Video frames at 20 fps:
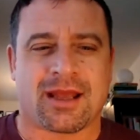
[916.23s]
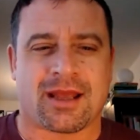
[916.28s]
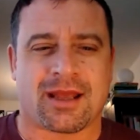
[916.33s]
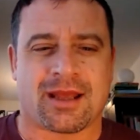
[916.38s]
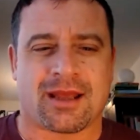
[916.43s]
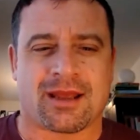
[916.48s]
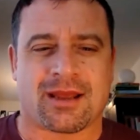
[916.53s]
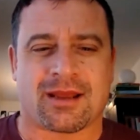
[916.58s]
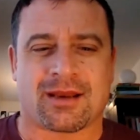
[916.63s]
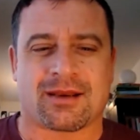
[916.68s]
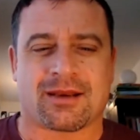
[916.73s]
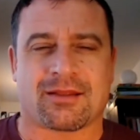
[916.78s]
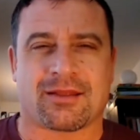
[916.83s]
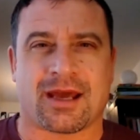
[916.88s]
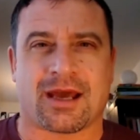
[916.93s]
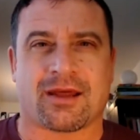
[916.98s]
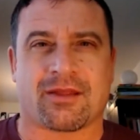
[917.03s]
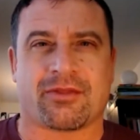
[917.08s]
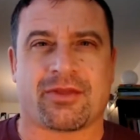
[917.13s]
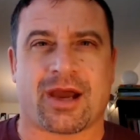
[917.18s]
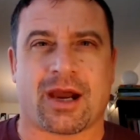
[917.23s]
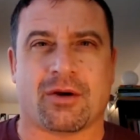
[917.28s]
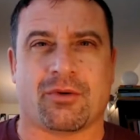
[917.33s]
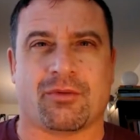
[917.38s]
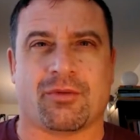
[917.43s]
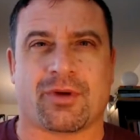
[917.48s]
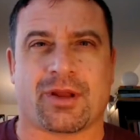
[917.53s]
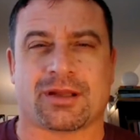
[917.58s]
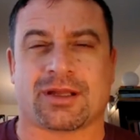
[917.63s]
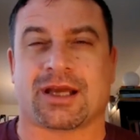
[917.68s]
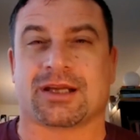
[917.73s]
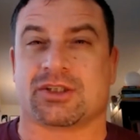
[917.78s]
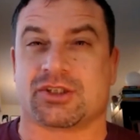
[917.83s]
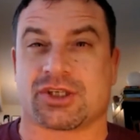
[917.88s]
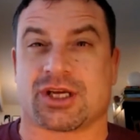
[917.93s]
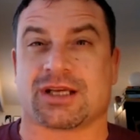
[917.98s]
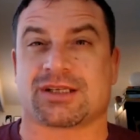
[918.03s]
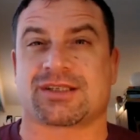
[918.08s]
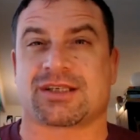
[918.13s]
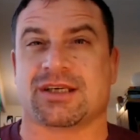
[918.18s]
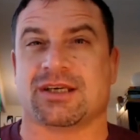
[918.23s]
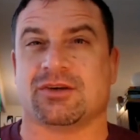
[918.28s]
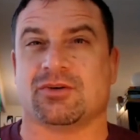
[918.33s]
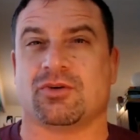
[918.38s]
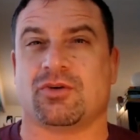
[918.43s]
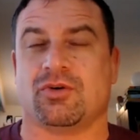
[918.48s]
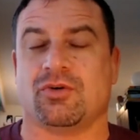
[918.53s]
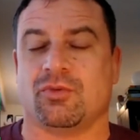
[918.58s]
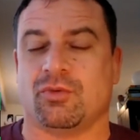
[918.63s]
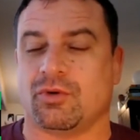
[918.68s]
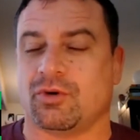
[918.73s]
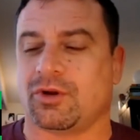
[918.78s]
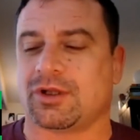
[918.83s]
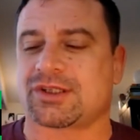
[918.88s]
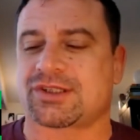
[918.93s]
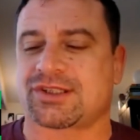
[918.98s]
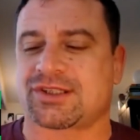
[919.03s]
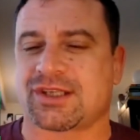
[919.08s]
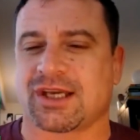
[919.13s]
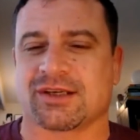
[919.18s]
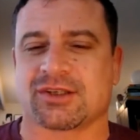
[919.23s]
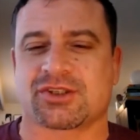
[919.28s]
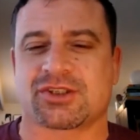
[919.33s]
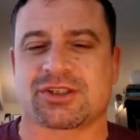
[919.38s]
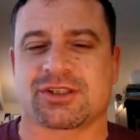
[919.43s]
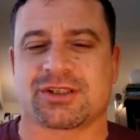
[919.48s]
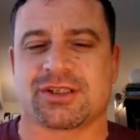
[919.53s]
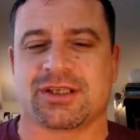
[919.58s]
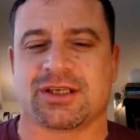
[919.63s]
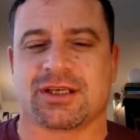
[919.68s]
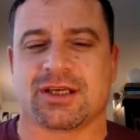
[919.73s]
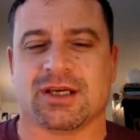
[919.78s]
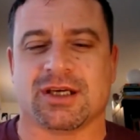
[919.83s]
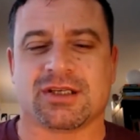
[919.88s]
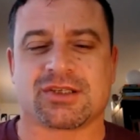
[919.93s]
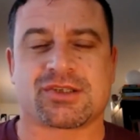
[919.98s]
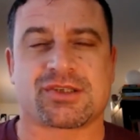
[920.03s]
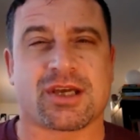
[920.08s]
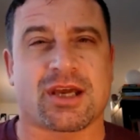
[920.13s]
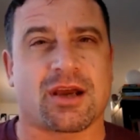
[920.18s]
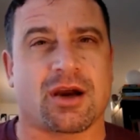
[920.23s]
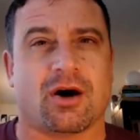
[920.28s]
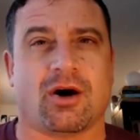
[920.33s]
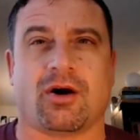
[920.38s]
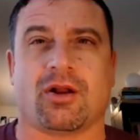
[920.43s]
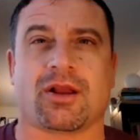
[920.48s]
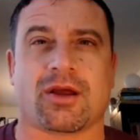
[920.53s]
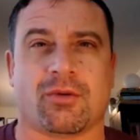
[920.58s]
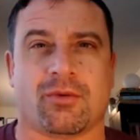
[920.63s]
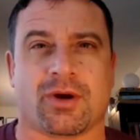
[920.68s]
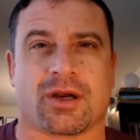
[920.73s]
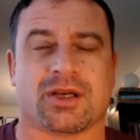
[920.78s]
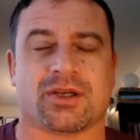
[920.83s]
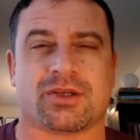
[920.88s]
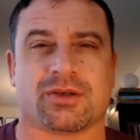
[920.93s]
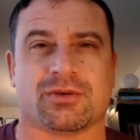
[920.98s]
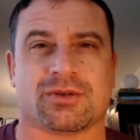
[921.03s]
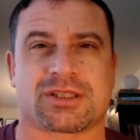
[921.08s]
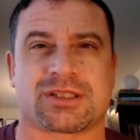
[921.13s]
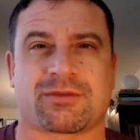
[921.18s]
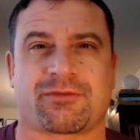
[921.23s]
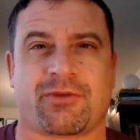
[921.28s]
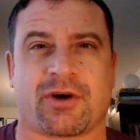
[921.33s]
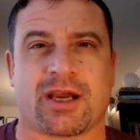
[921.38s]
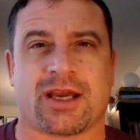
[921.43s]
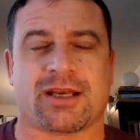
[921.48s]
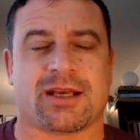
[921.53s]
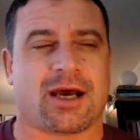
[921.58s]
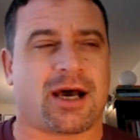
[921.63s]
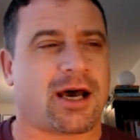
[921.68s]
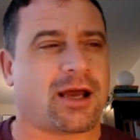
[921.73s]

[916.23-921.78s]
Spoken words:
and that and like Jesse who will essentially say, all I want to do is fight.